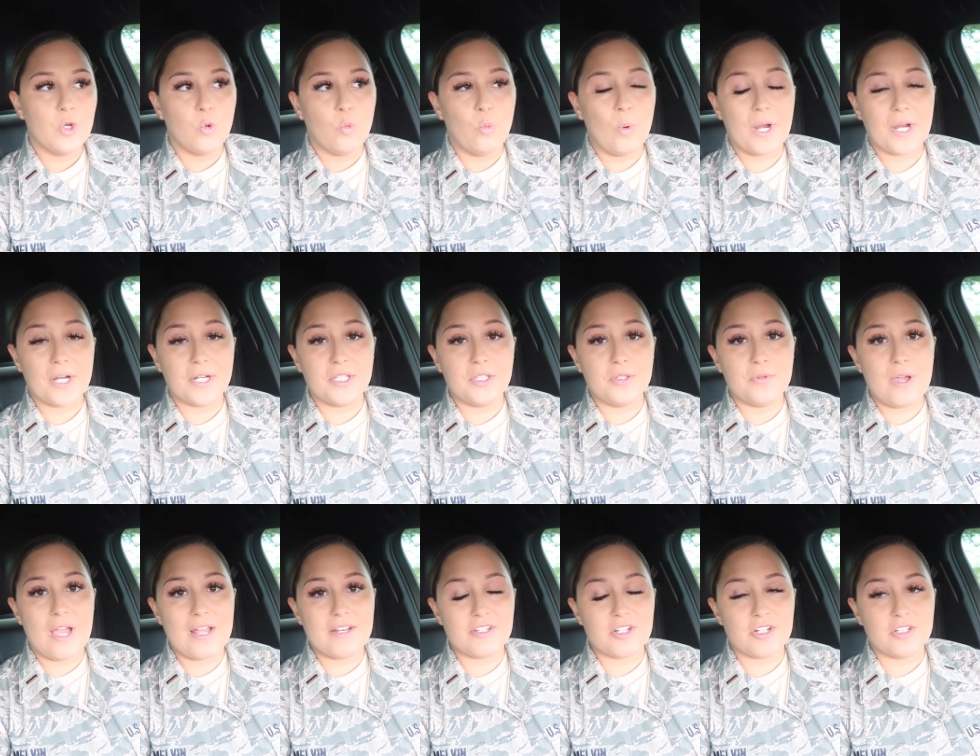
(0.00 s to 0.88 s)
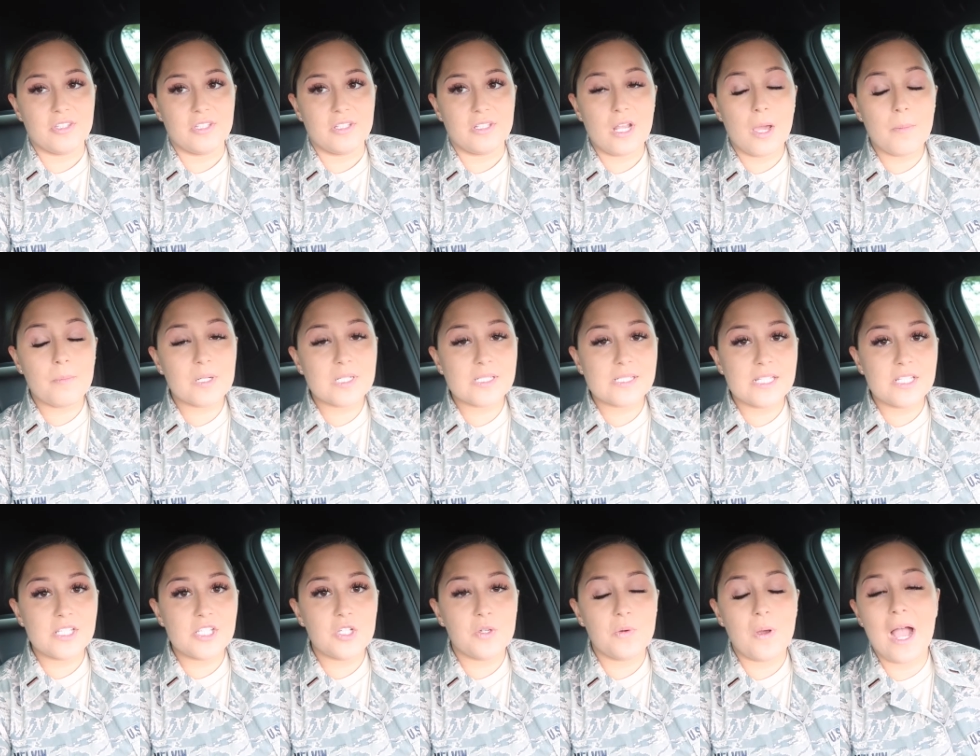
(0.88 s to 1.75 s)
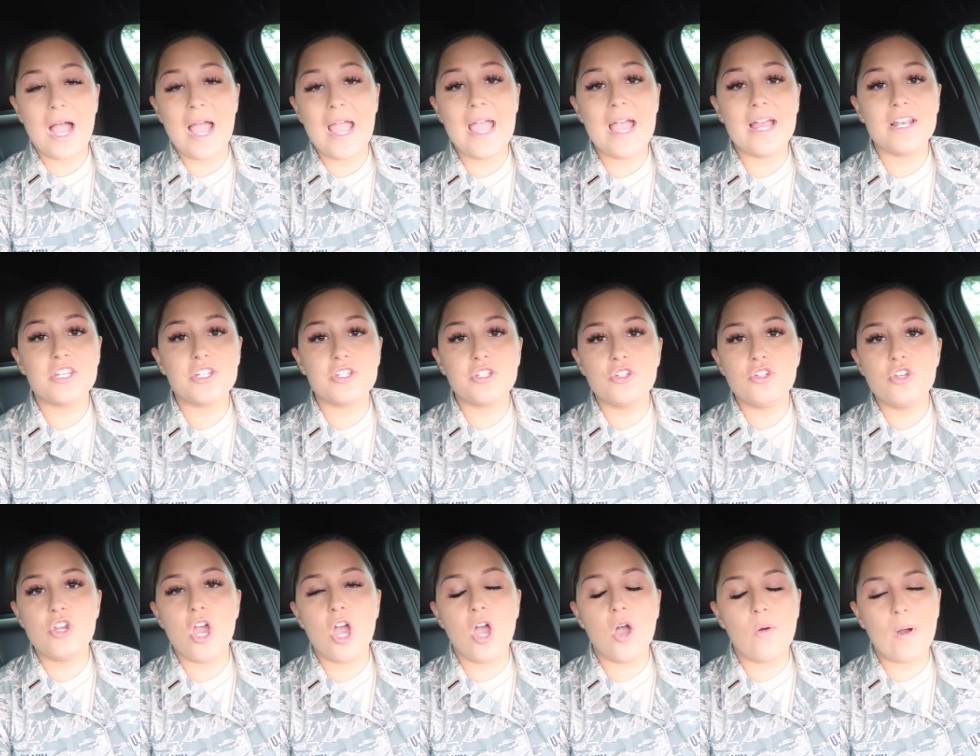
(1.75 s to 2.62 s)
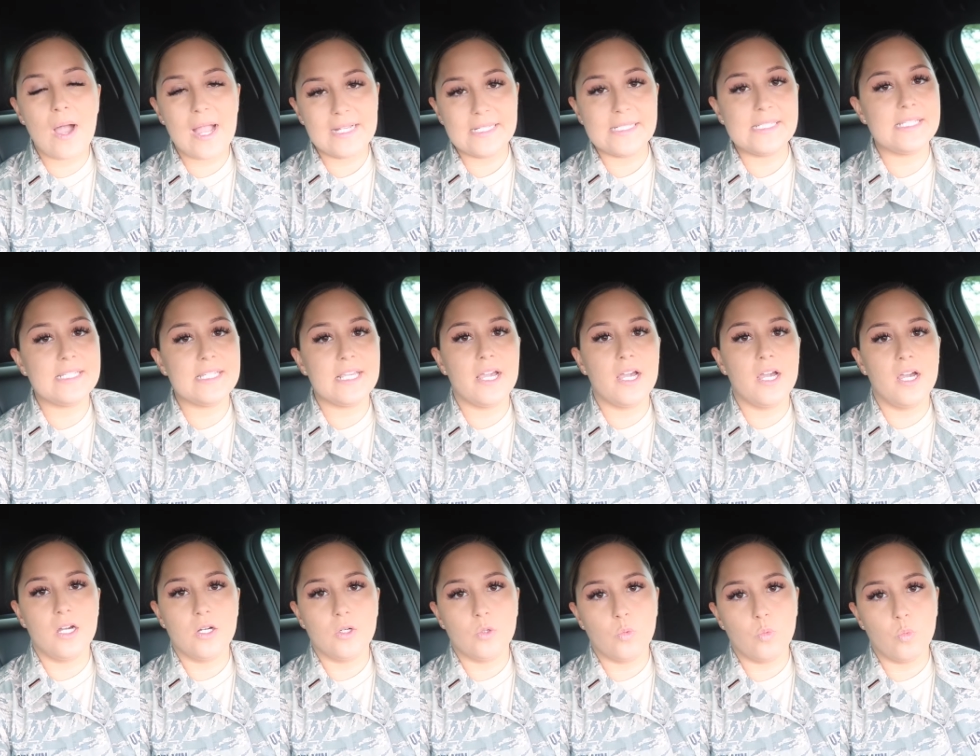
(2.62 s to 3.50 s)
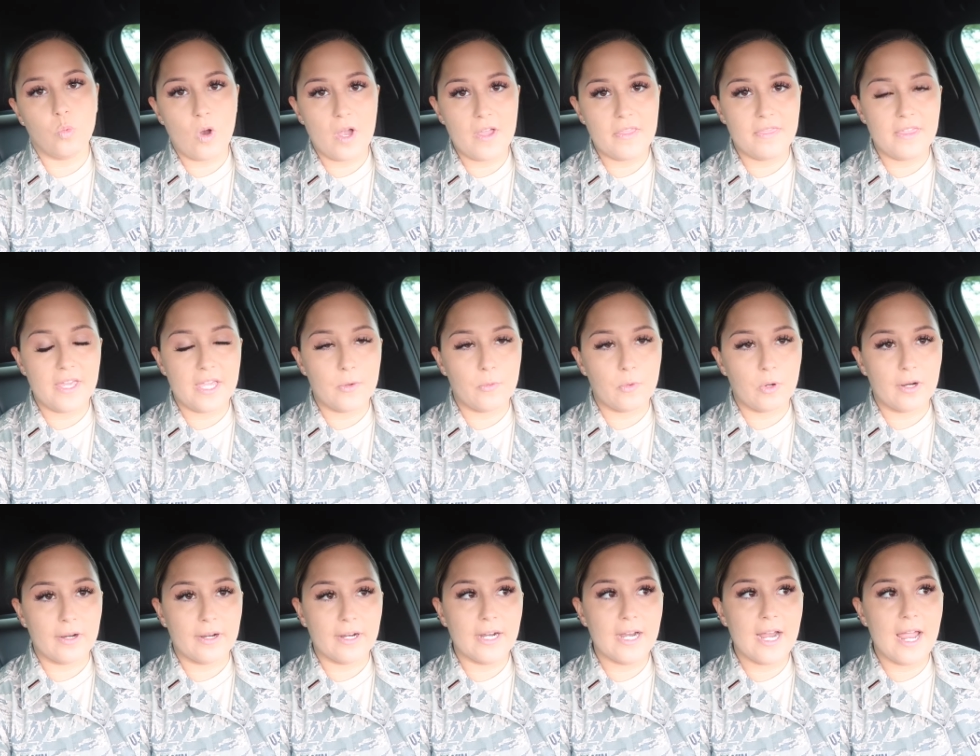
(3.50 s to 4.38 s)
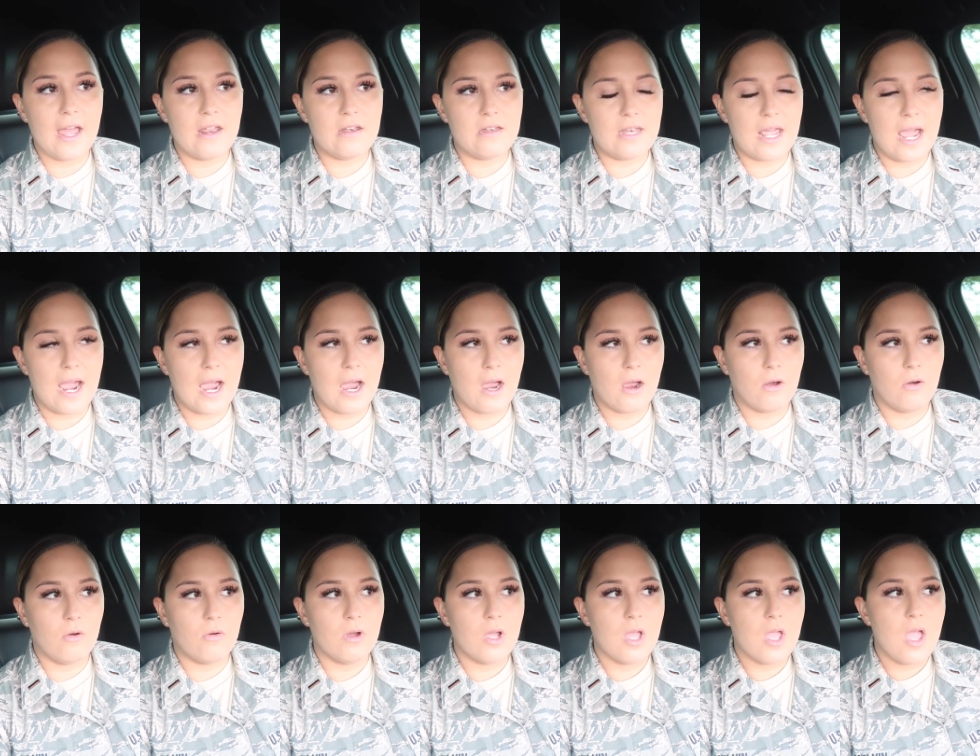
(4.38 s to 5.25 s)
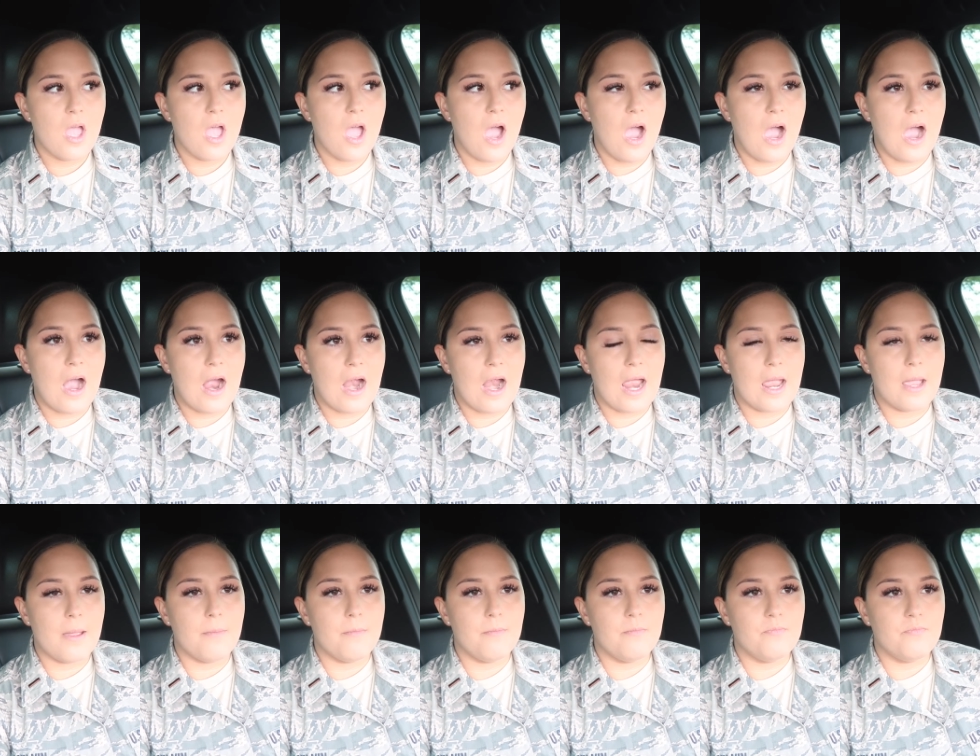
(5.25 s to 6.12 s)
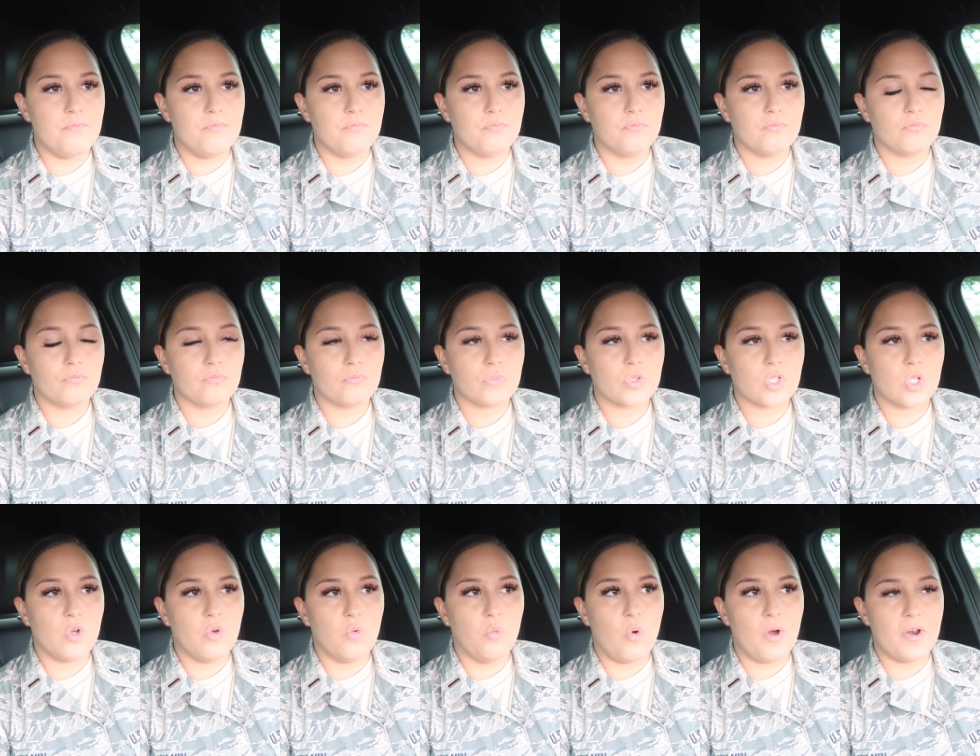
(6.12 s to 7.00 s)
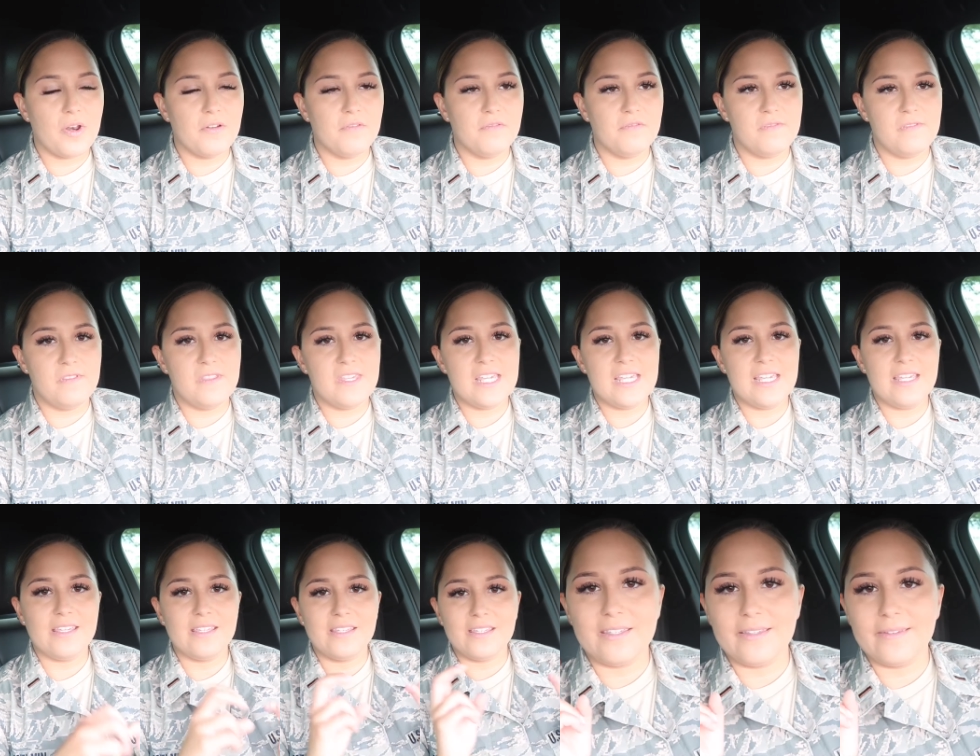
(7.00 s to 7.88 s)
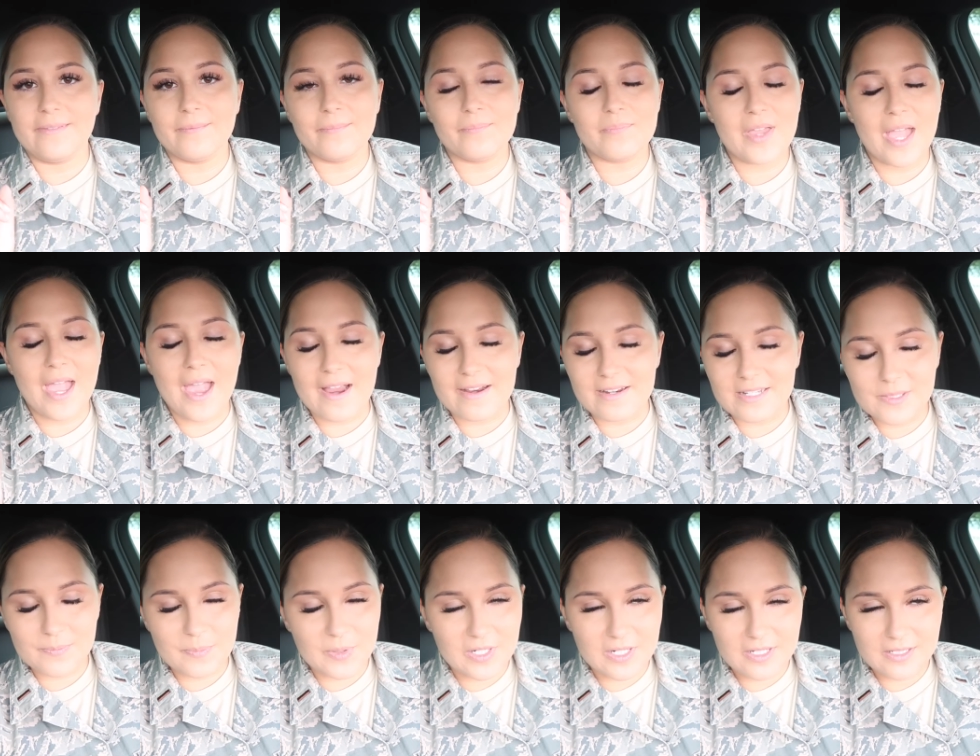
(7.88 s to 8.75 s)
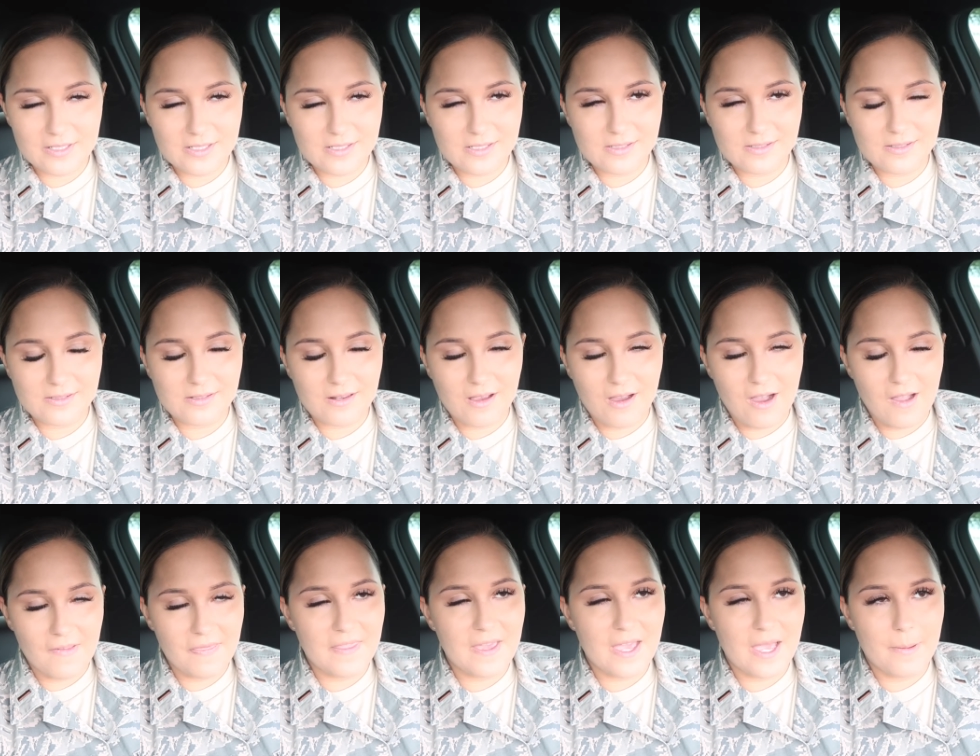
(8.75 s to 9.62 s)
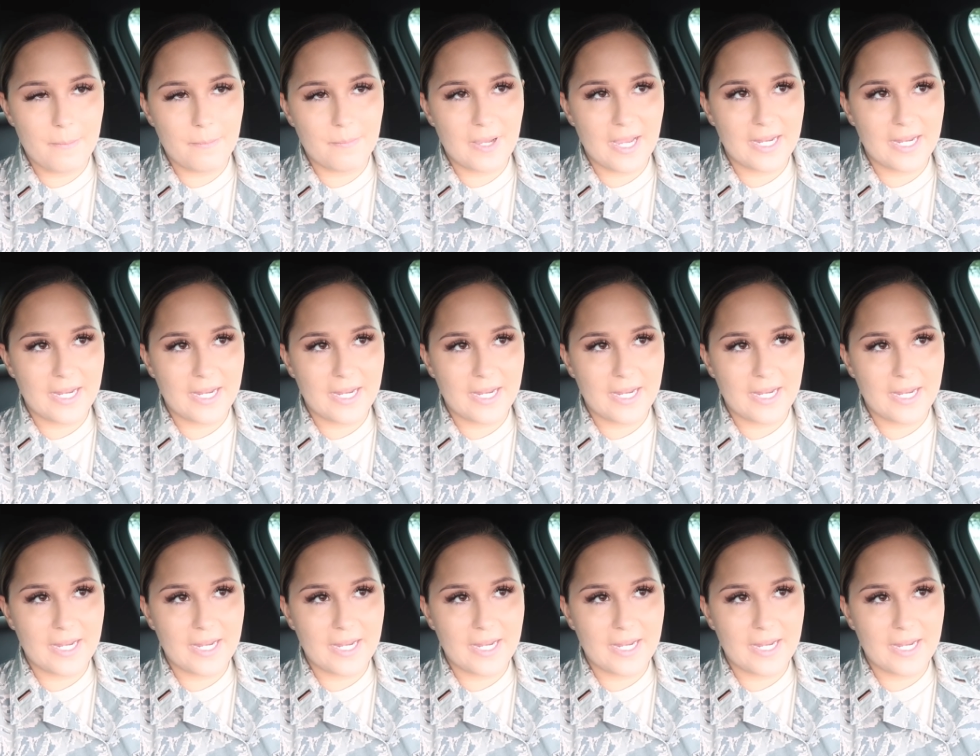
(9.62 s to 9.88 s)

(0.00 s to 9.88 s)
where you entered the numbers into. I had no idea what they were, and now I'm one of the experts on them,